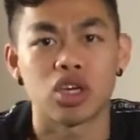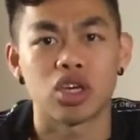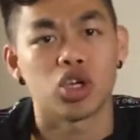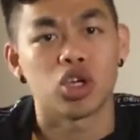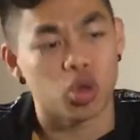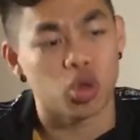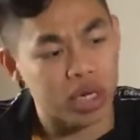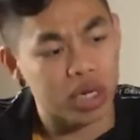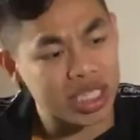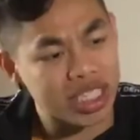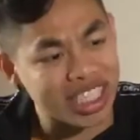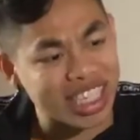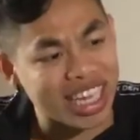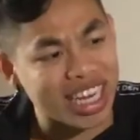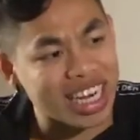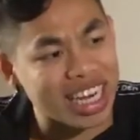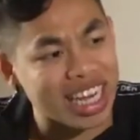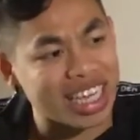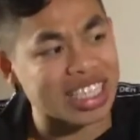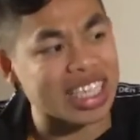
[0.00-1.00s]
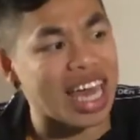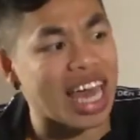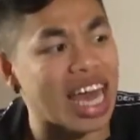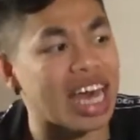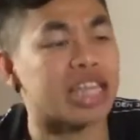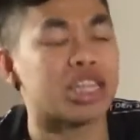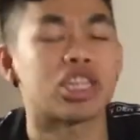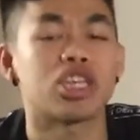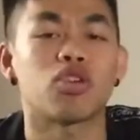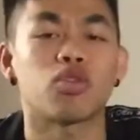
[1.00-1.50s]
You want to stay in a nice
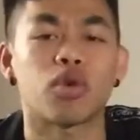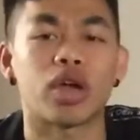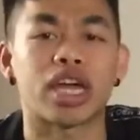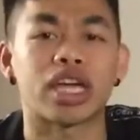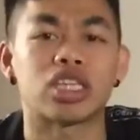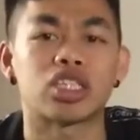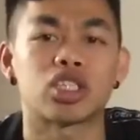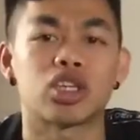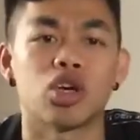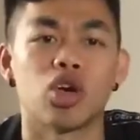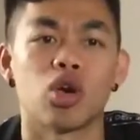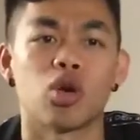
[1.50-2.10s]
healthy range